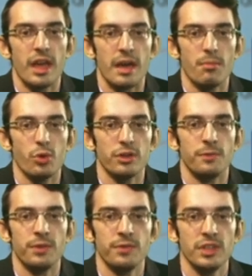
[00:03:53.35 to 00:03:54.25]
and more than
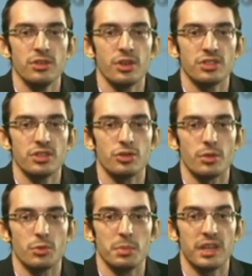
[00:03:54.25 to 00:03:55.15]
50 nursing
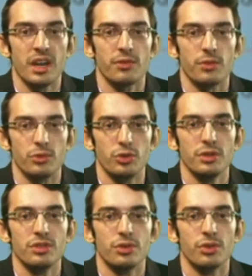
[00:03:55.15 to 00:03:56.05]
jobs will be cut from
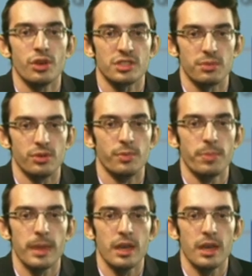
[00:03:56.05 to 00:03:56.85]
QE2 hospital.